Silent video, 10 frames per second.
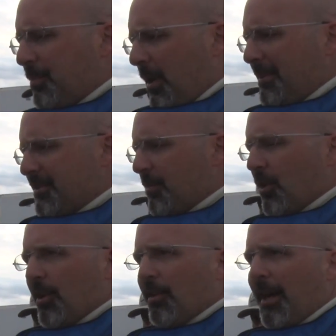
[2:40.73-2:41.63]
Probably
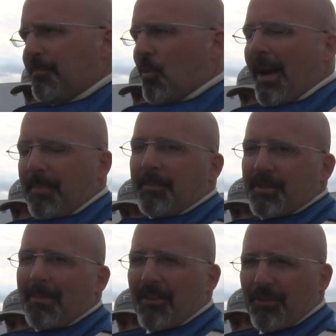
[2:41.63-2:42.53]
somewhere I ramp up
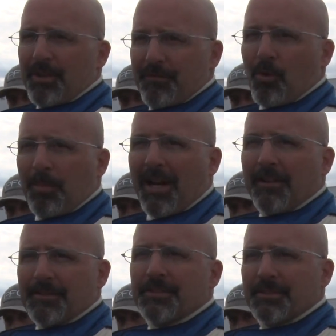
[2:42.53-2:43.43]
to about 34
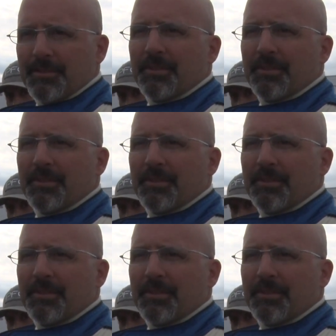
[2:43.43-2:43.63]
pounds.